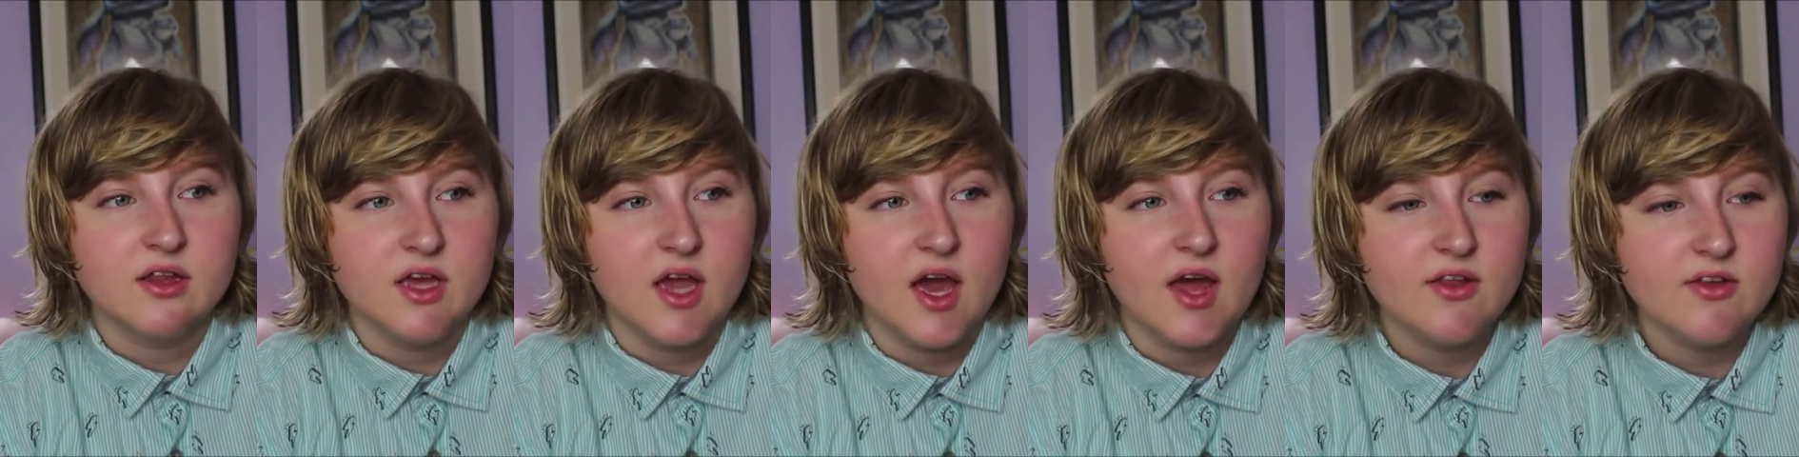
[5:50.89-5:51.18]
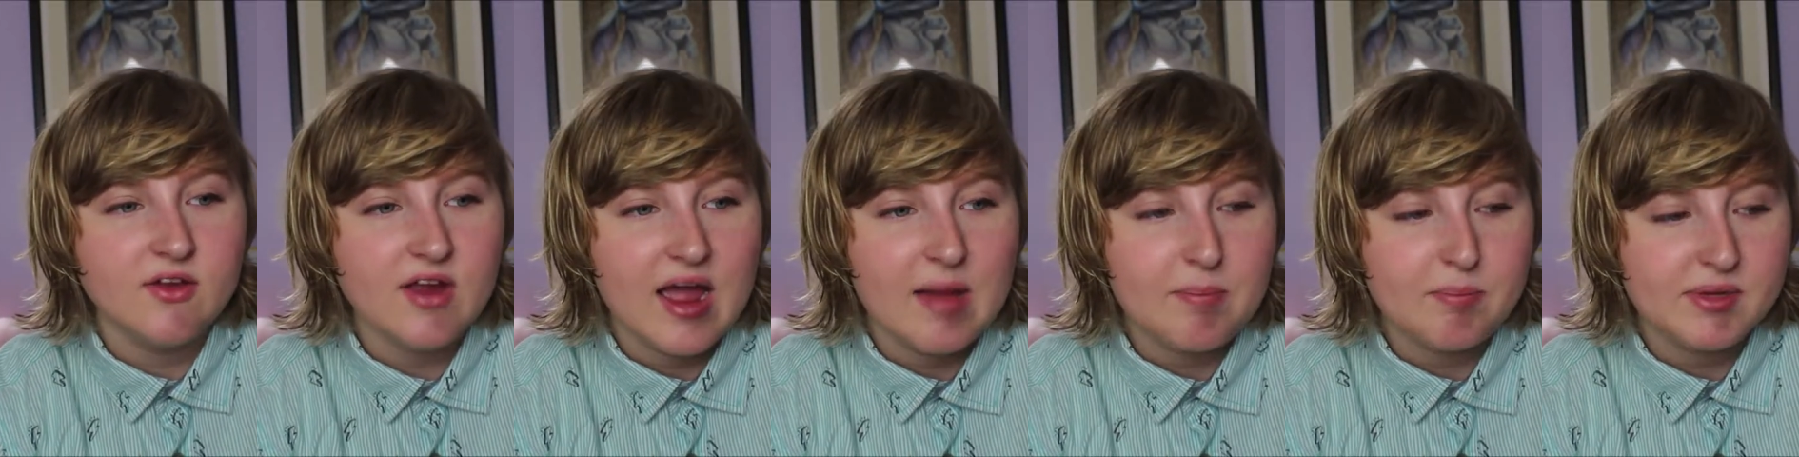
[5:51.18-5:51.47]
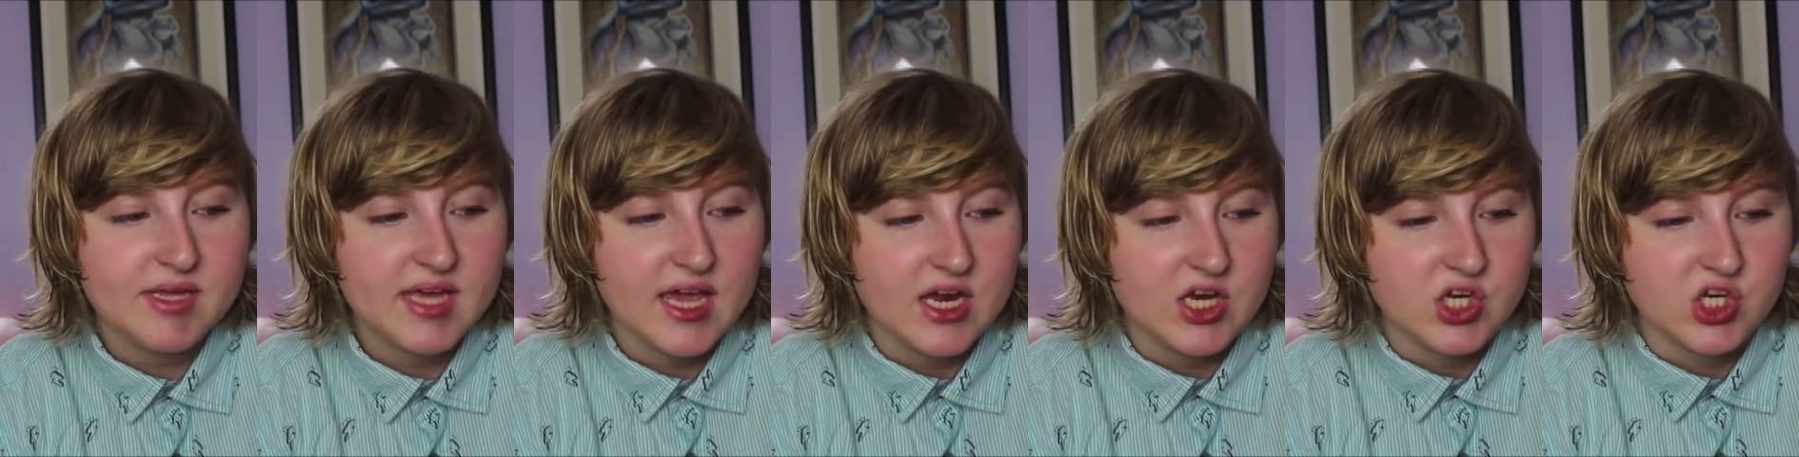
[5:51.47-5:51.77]
the other
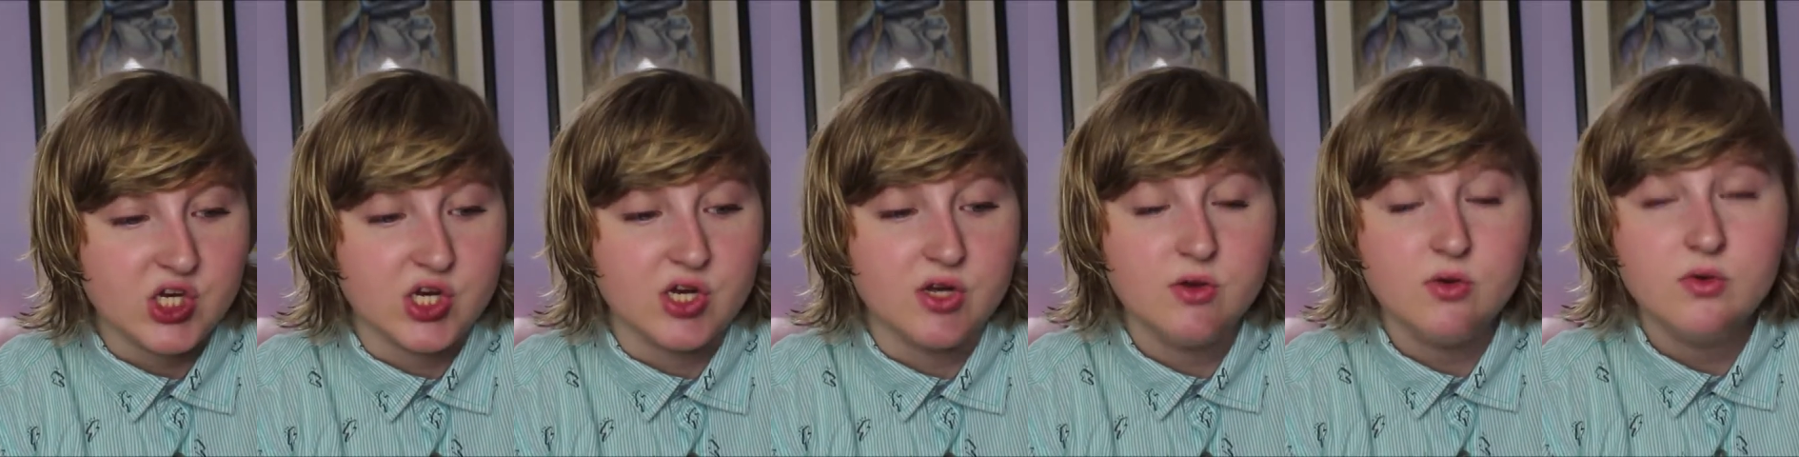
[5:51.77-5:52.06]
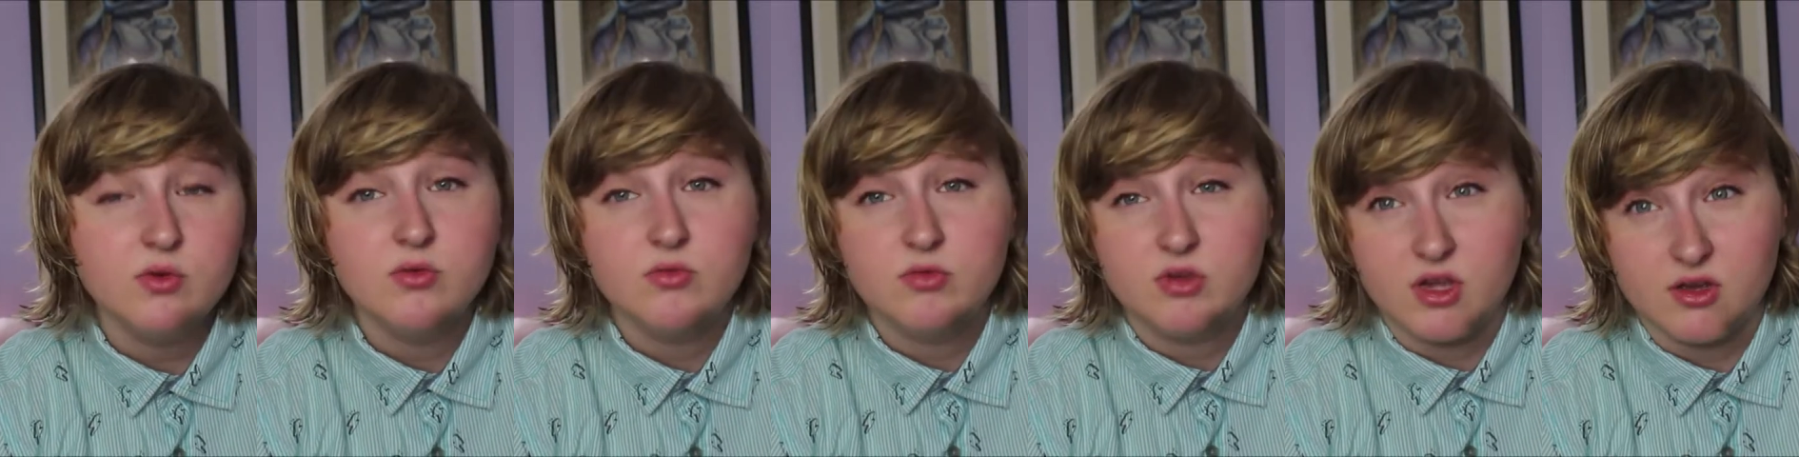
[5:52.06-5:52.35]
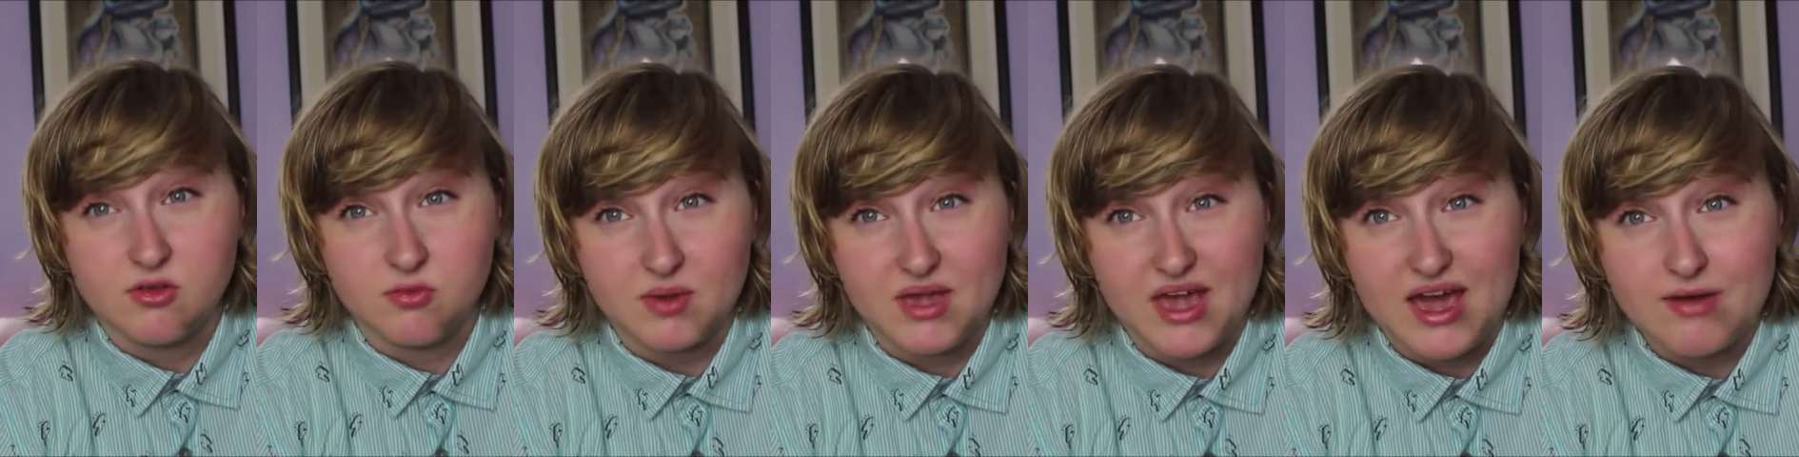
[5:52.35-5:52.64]
application
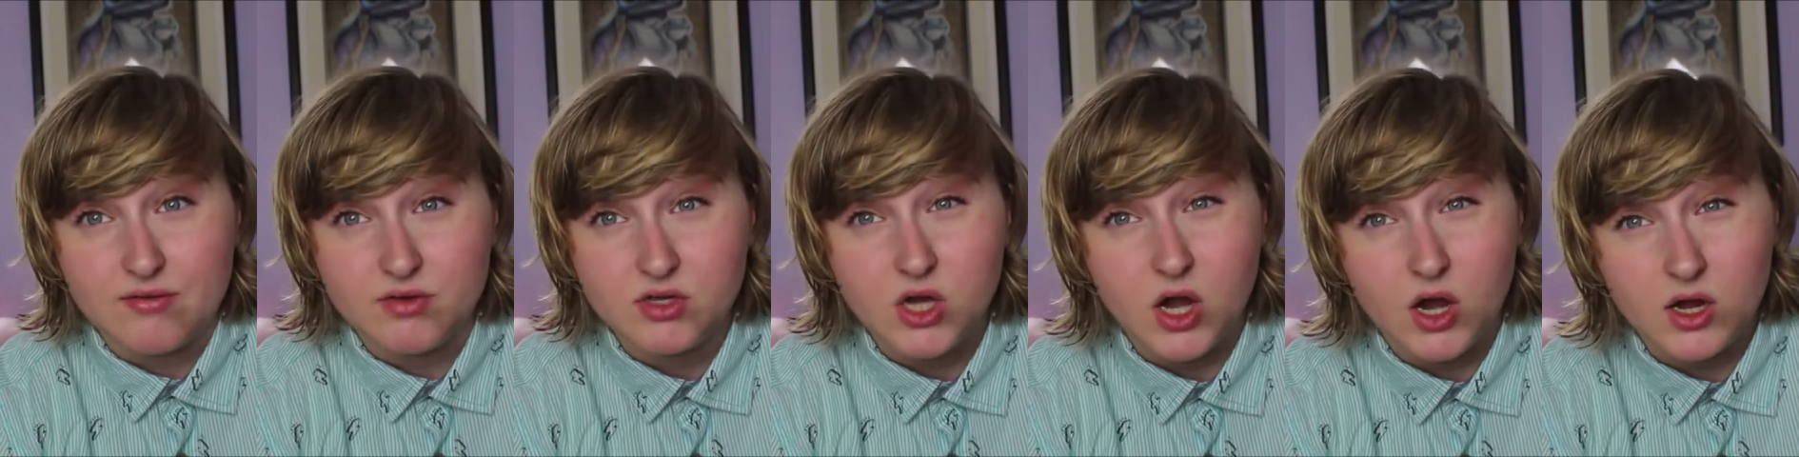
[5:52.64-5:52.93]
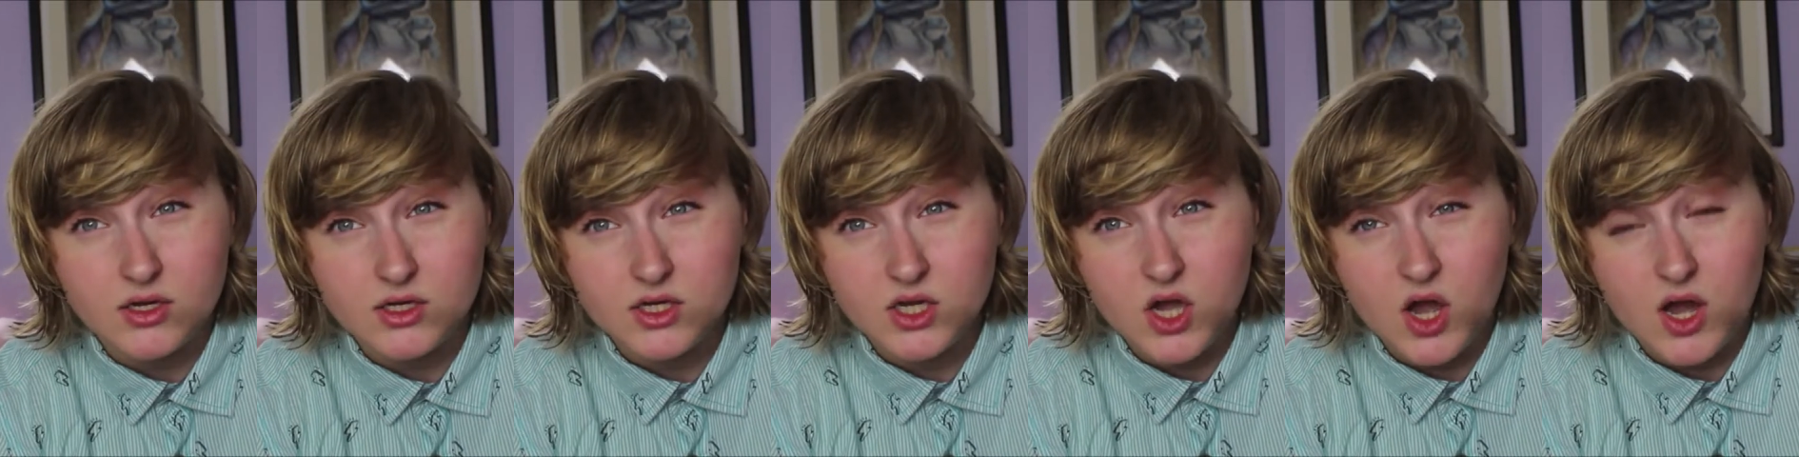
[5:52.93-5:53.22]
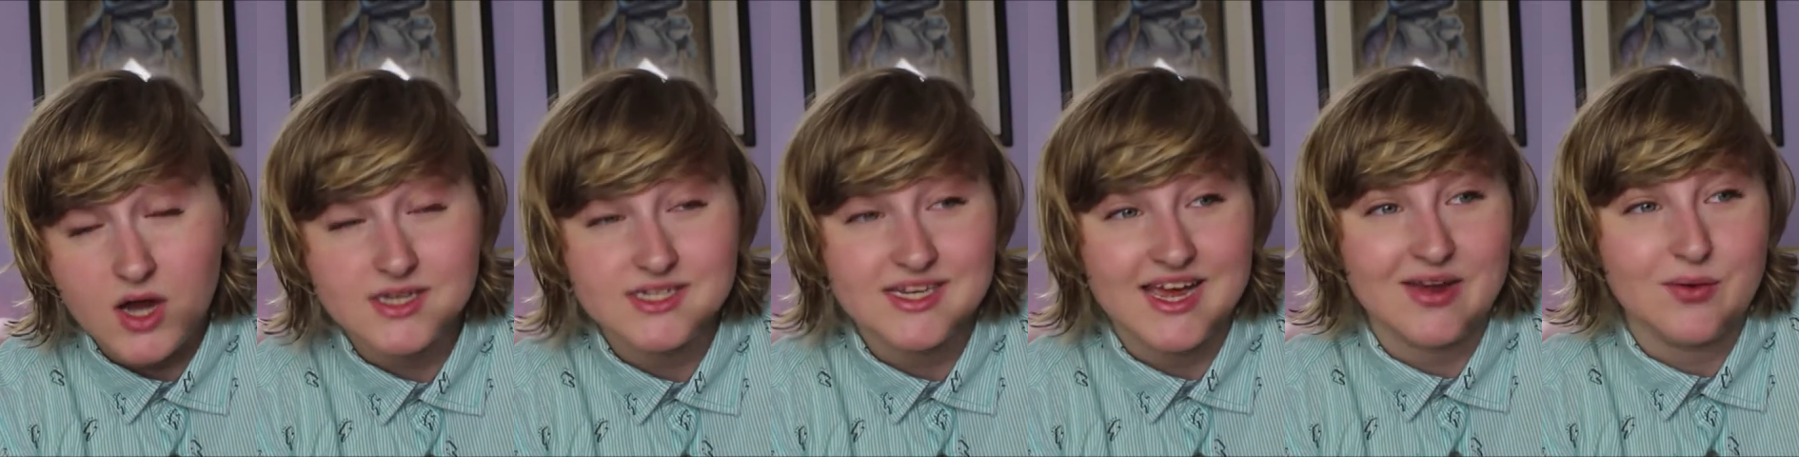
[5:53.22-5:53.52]
because we haven't gotten in
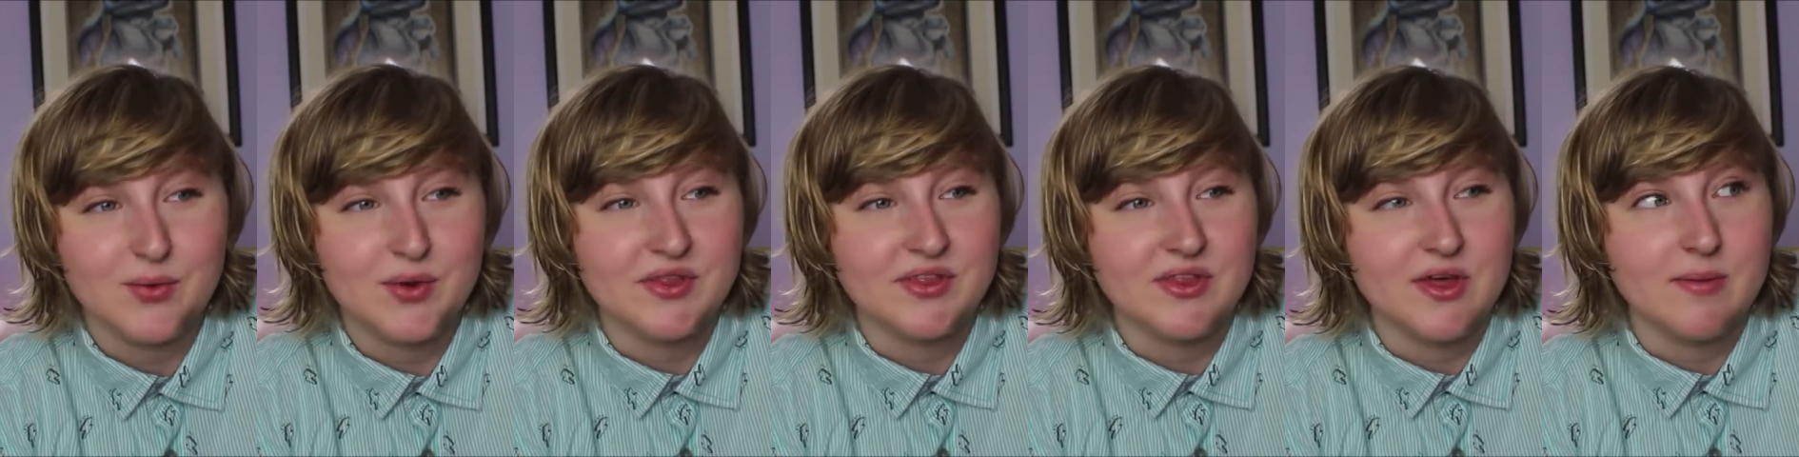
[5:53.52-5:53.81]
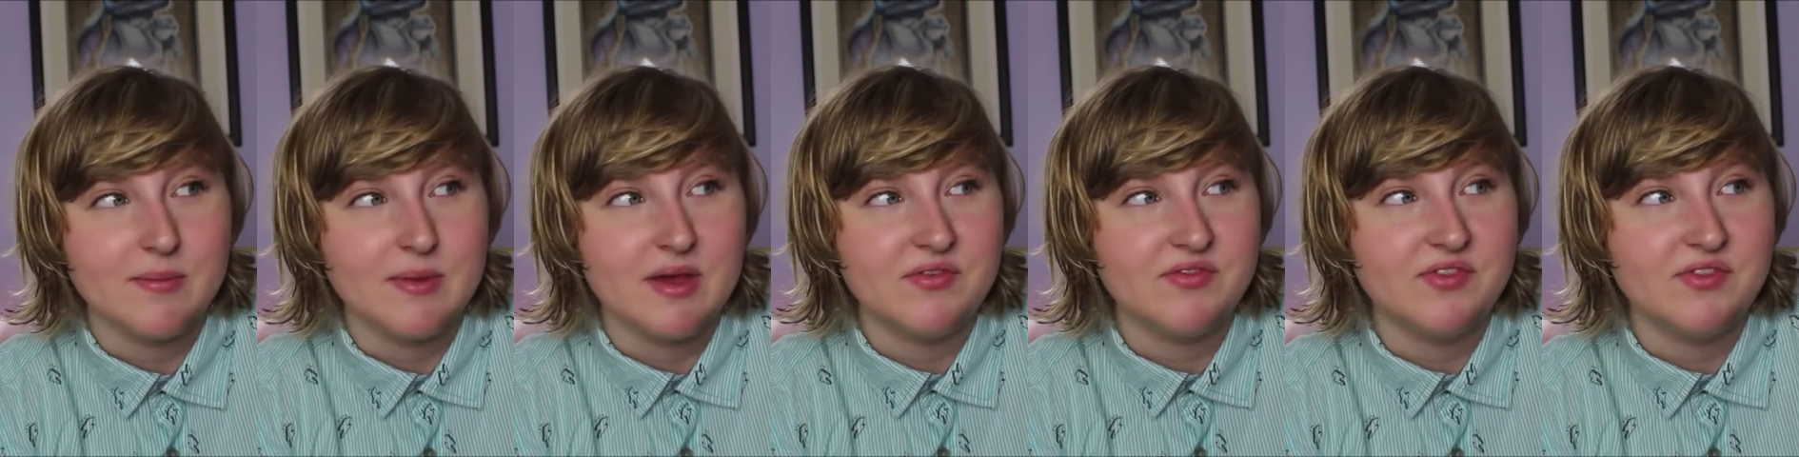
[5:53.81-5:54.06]
contact with them.